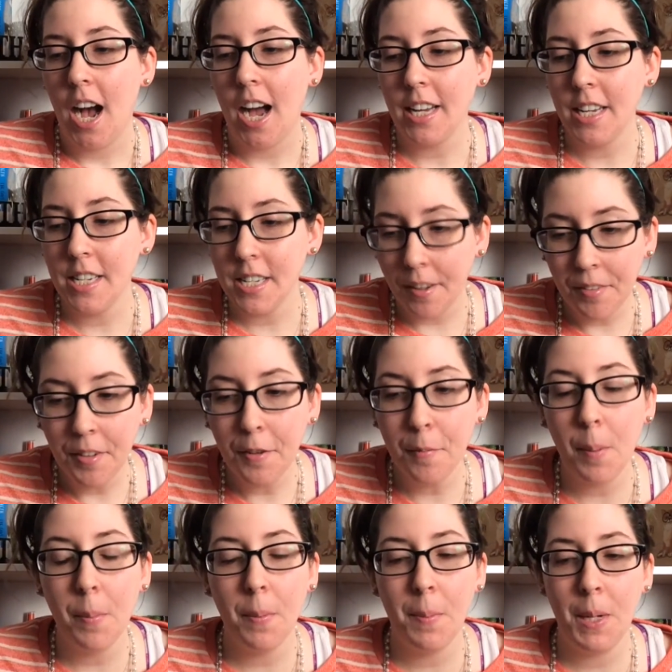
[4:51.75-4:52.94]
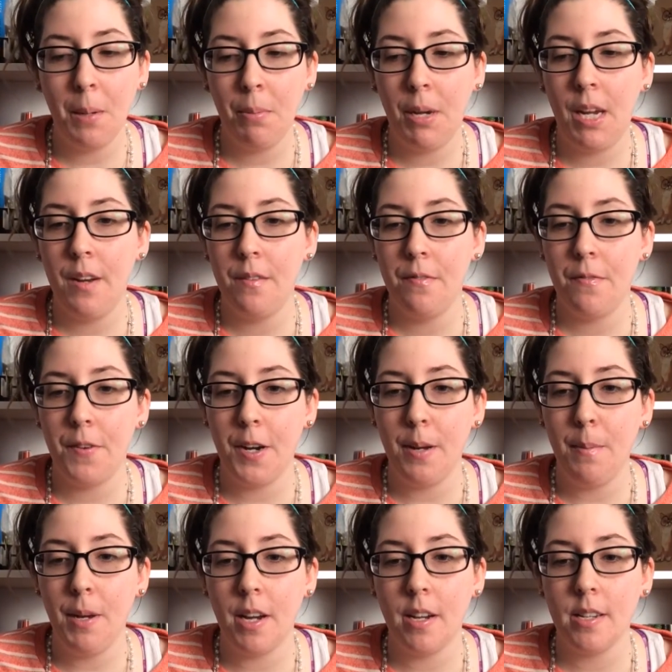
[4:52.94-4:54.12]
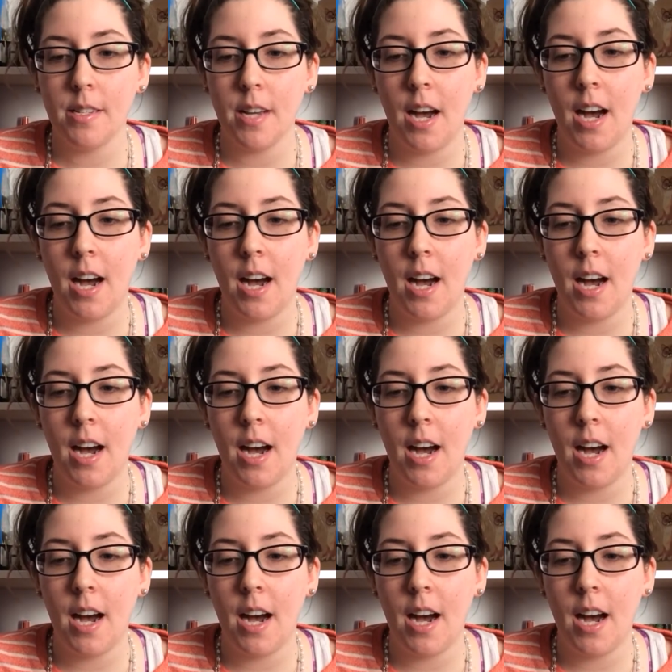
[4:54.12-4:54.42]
I can definitely remember being pain-free because